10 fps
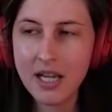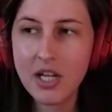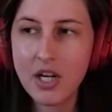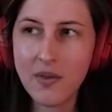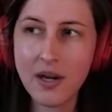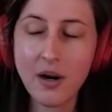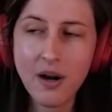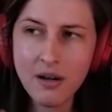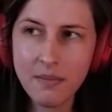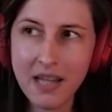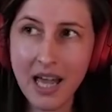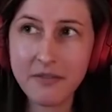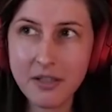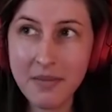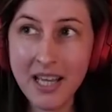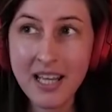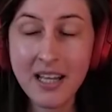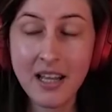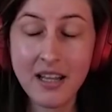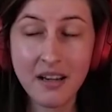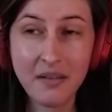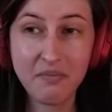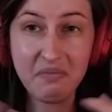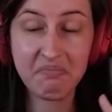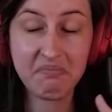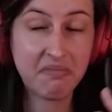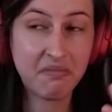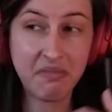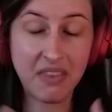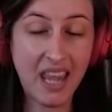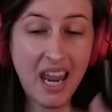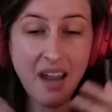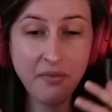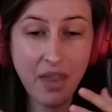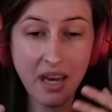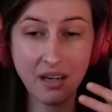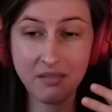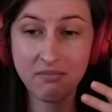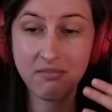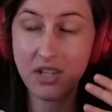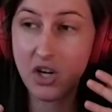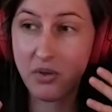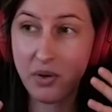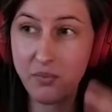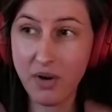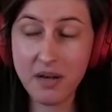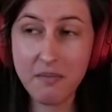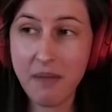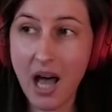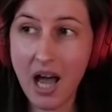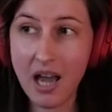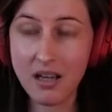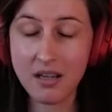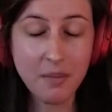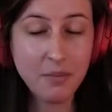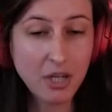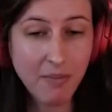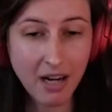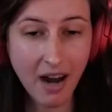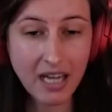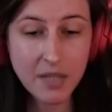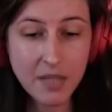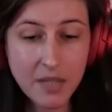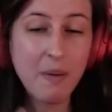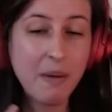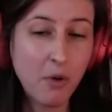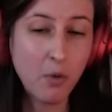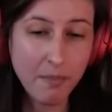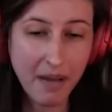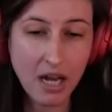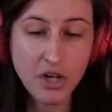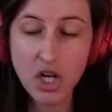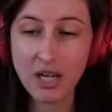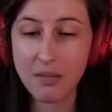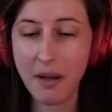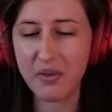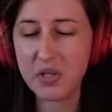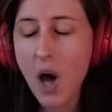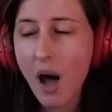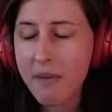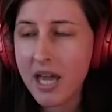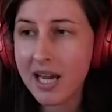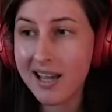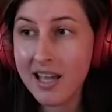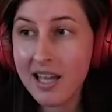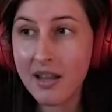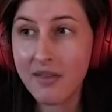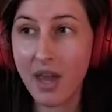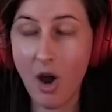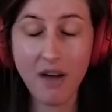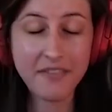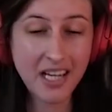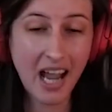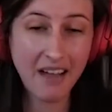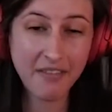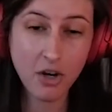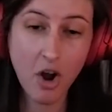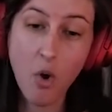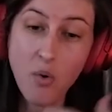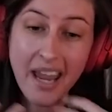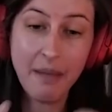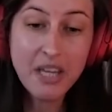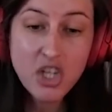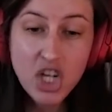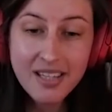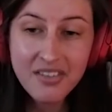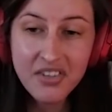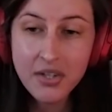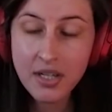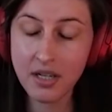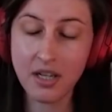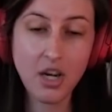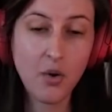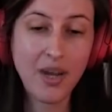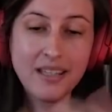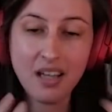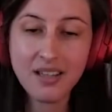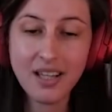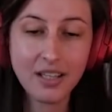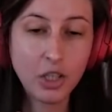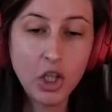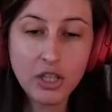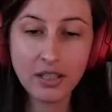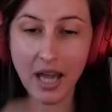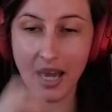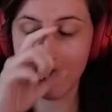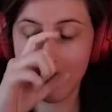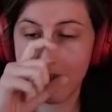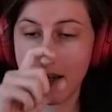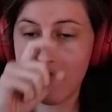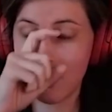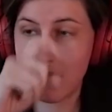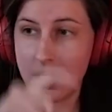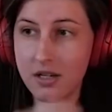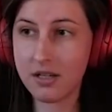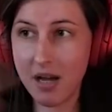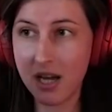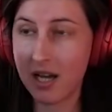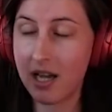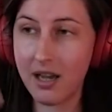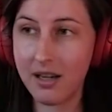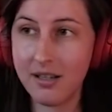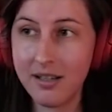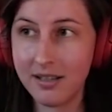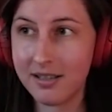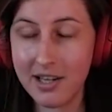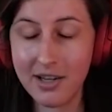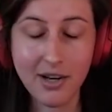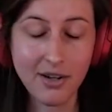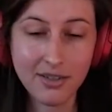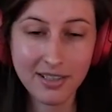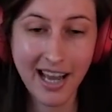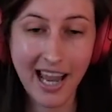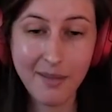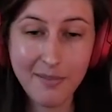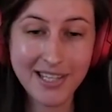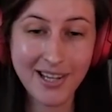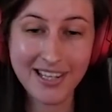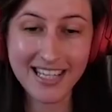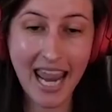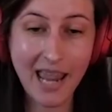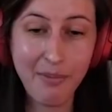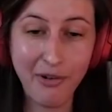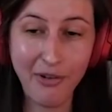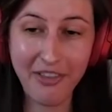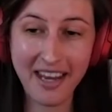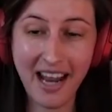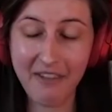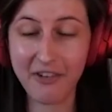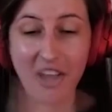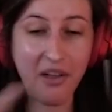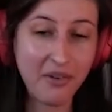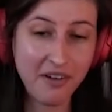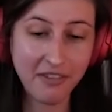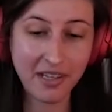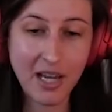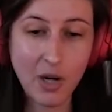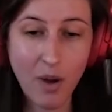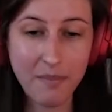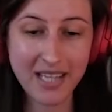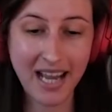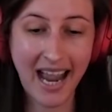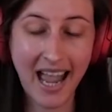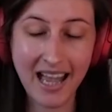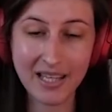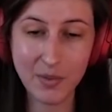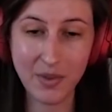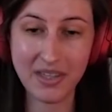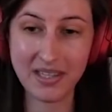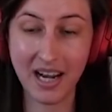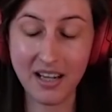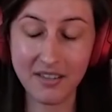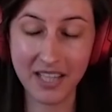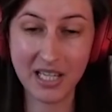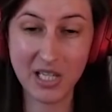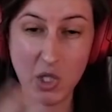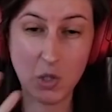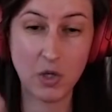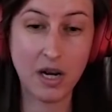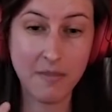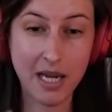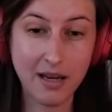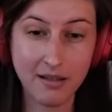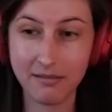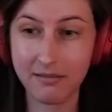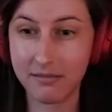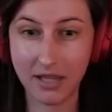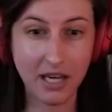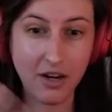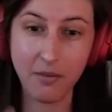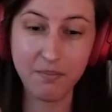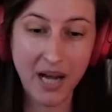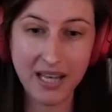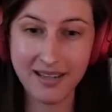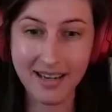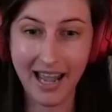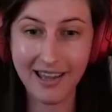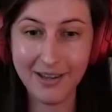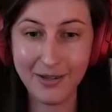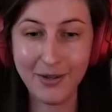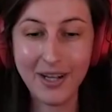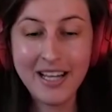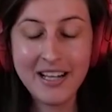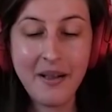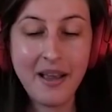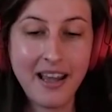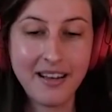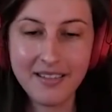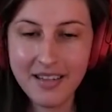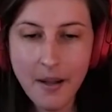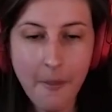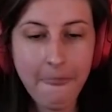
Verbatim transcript: you know, that are on our platform, they have like you know they're written by subject matter experts people who are passionate about the topic they often have their own images you know it doesn't look like oh here's my you know amazon table that every other affiliate website has with this kind of like screaming you know button at you and